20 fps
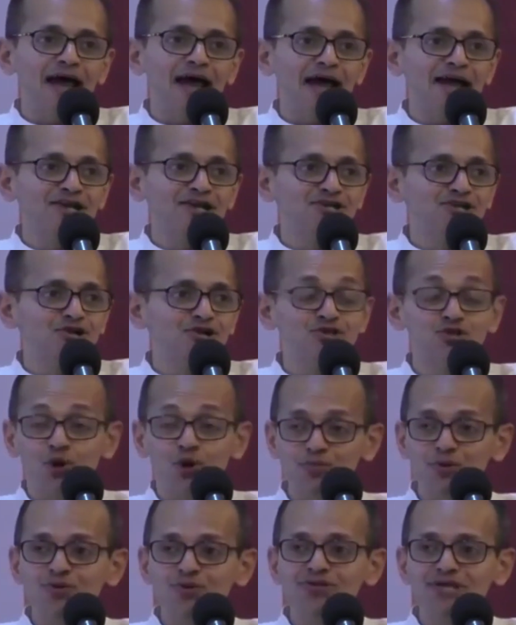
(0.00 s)
And uh,
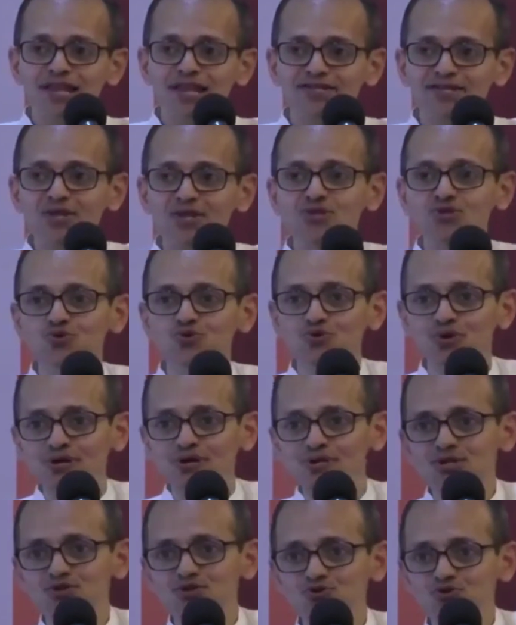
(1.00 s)
Swami was selecting
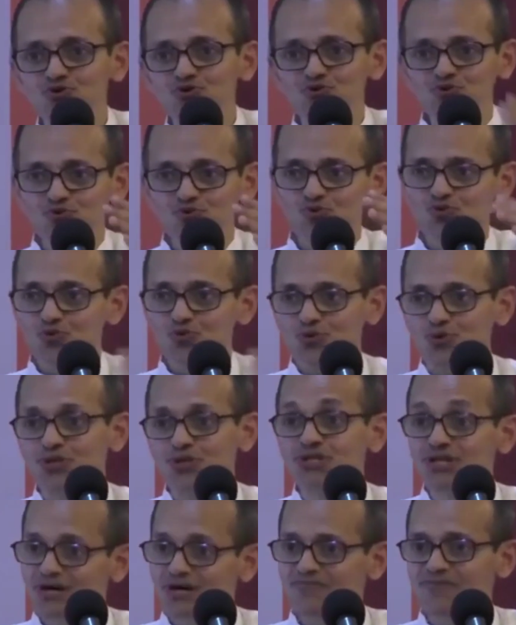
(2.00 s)
students to
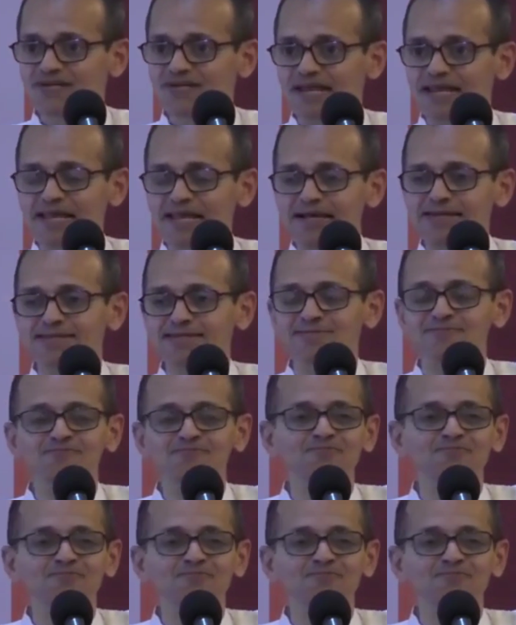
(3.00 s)
serve the delegates.